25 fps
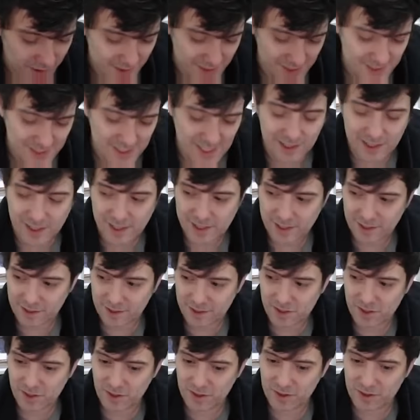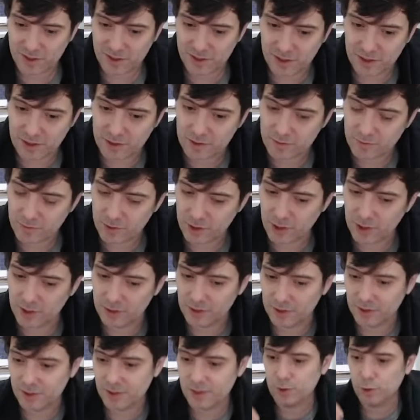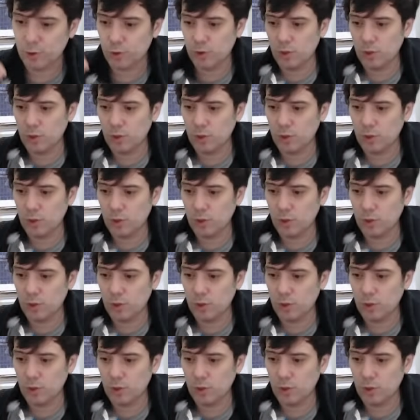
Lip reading: does not like uncertainty regardless.